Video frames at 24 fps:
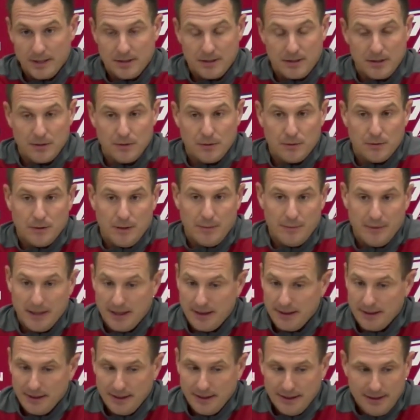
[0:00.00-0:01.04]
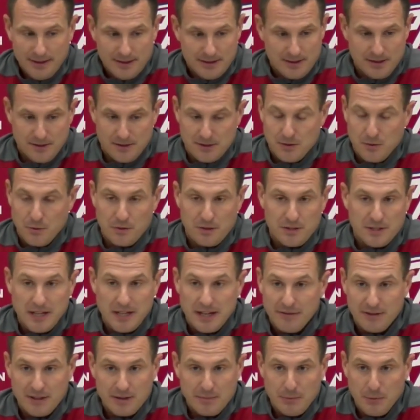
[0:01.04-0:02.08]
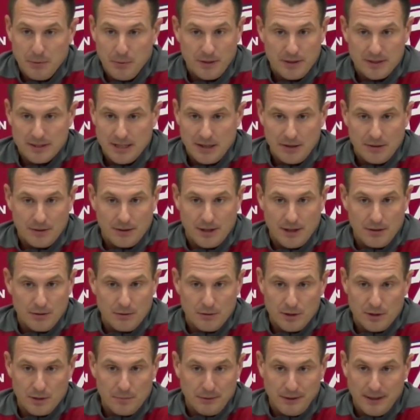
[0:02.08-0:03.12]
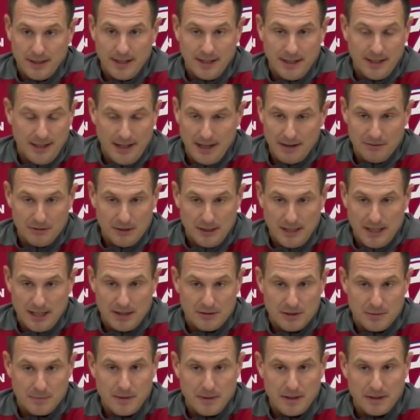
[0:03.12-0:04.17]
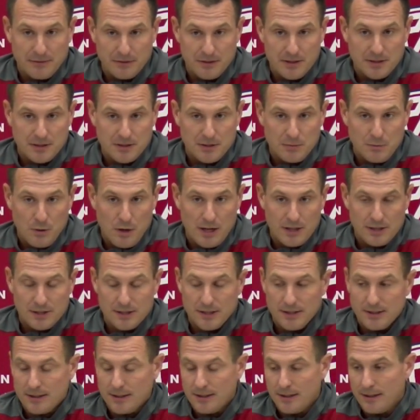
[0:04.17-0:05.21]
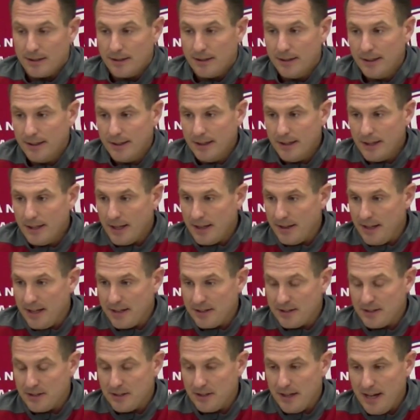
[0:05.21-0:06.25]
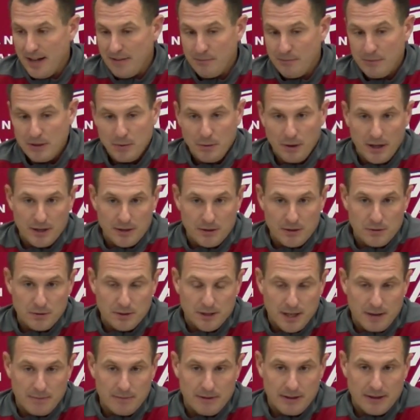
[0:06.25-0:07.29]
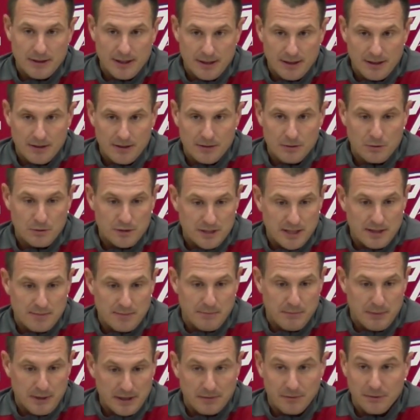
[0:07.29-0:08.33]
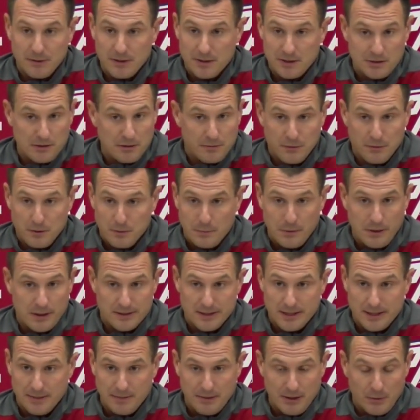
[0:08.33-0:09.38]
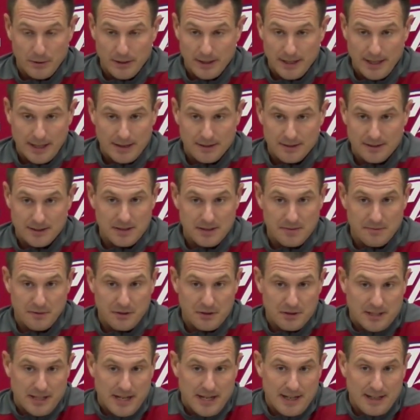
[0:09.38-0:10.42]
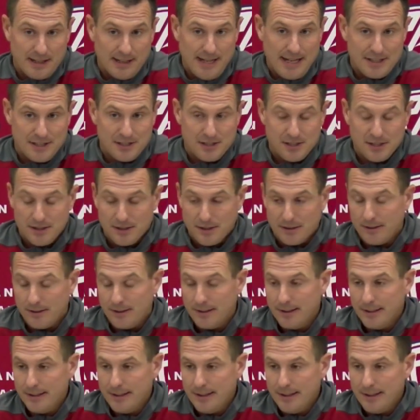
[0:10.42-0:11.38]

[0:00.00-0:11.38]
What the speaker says: two. I mean, to score 70 points, I don't care who you're playing. And I have a lot of respect for Eastern Washington. And then to have BYU come in there, who is a big physical football team that we got to see firsthand last year,